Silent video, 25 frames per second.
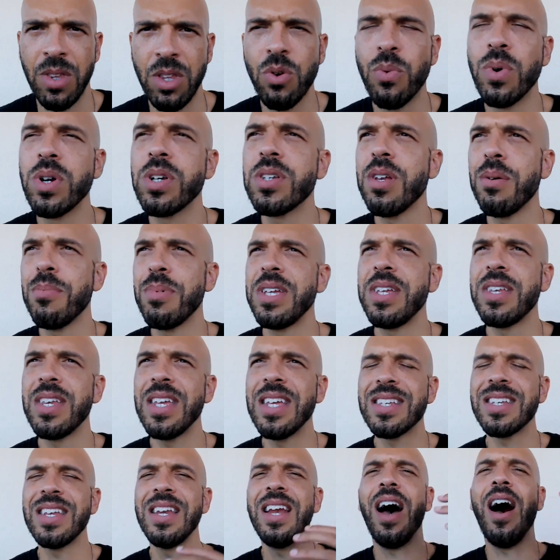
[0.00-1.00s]
to where somebody,
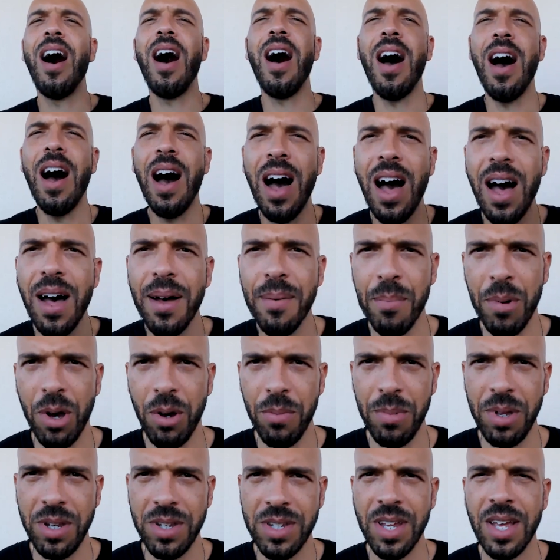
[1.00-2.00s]
it's an aha
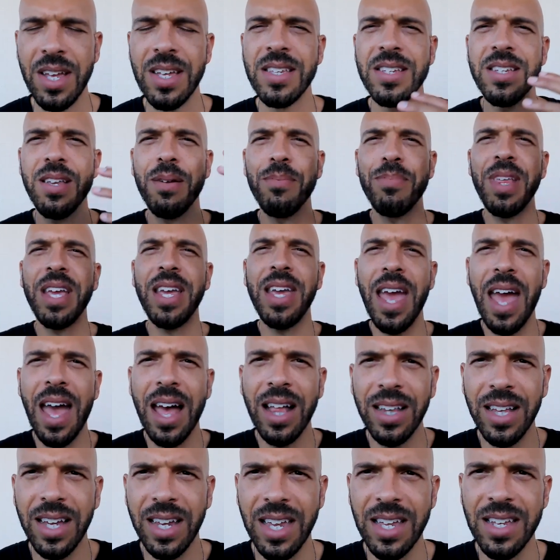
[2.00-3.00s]
moment, something
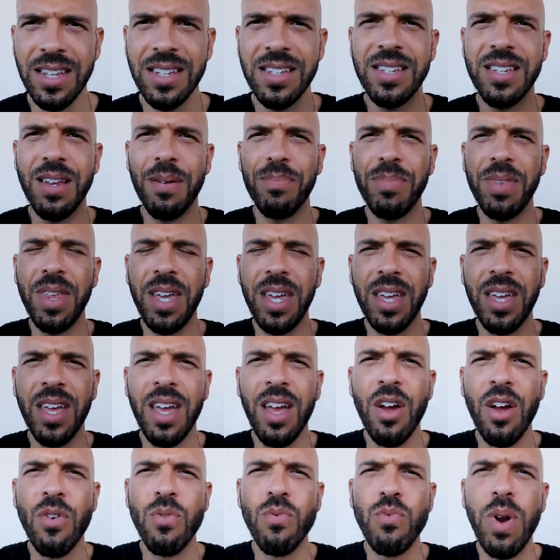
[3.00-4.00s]
elegant, something
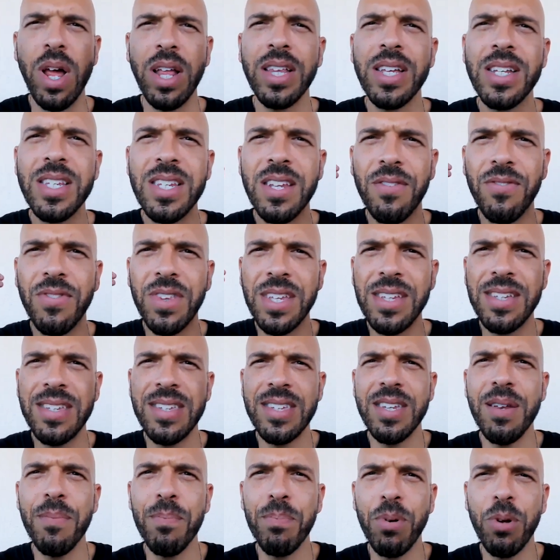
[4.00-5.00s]
relatively
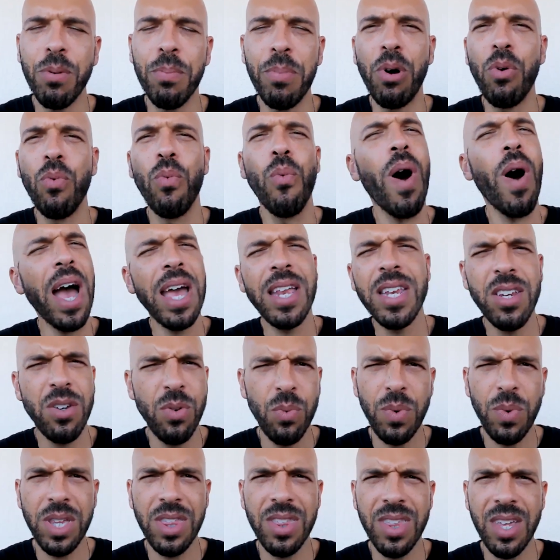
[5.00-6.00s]
simple, but why
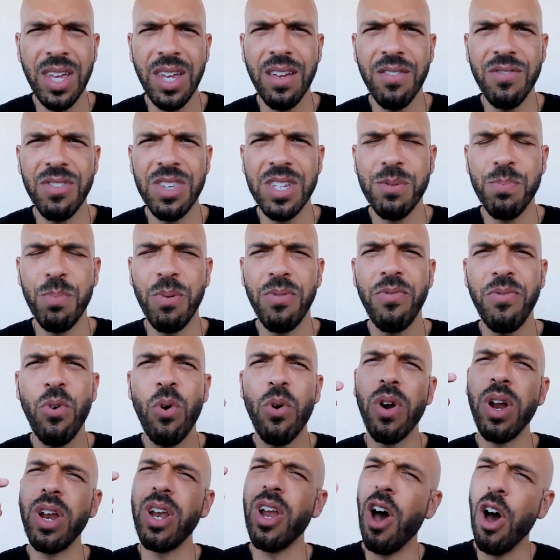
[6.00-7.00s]
didn't we think of this
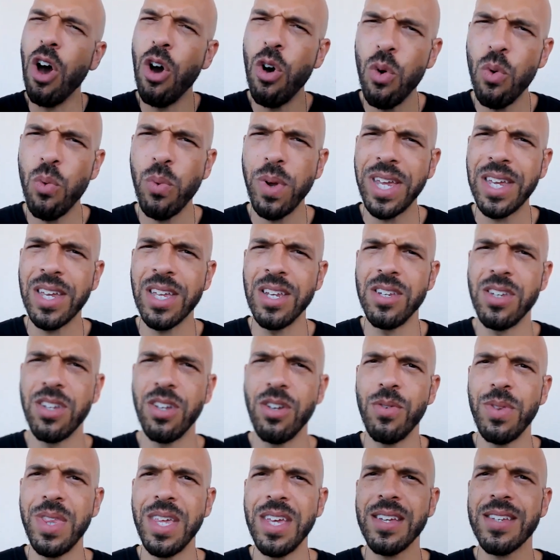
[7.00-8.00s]
before? And oh, we can
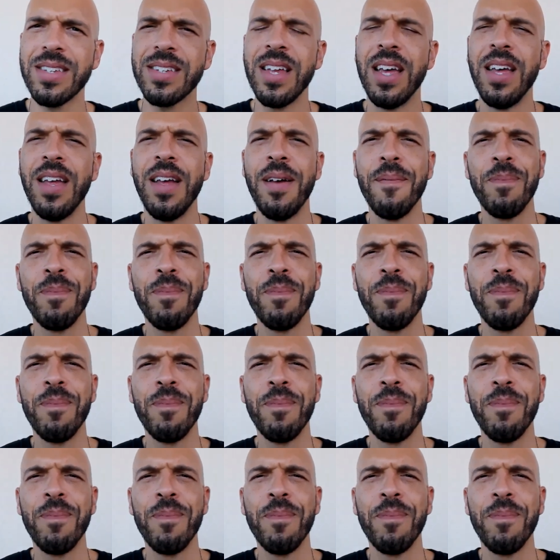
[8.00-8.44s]
do this.